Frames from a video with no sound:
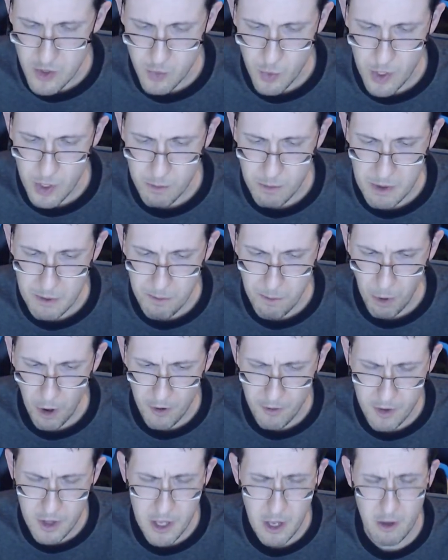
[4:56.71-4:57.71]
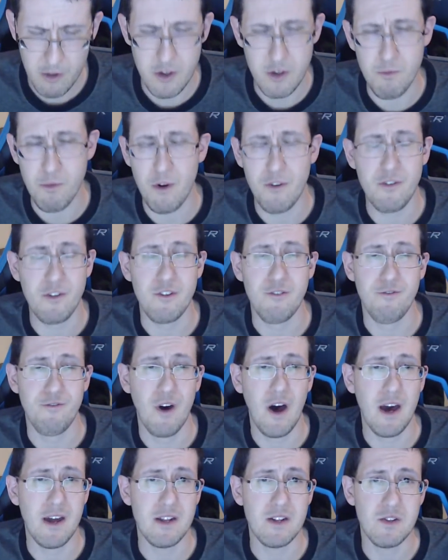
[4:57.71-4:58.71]
We could be perfectly healthy and perfectly
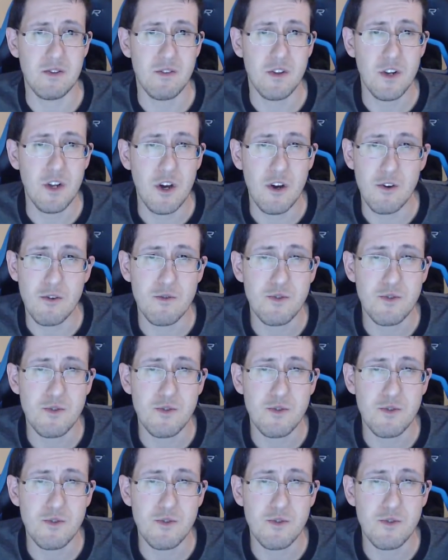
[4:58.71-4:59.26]
fine, and you know,